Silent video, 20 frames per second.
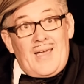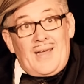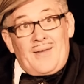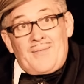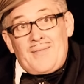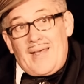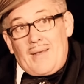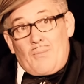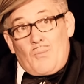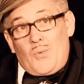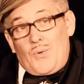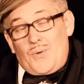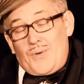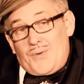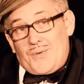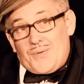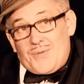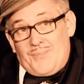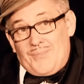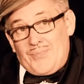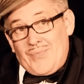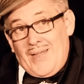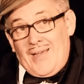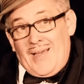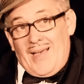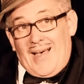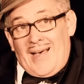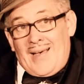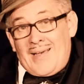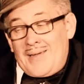And that was,
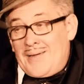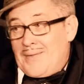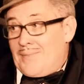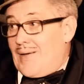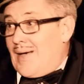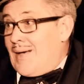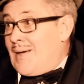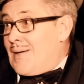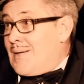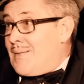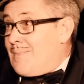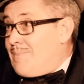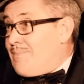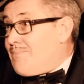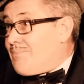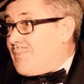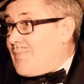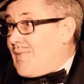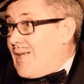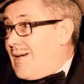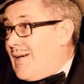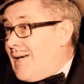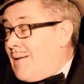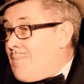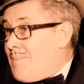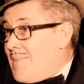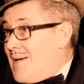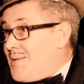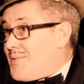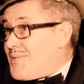I
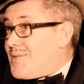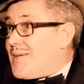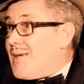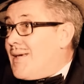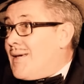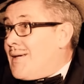met,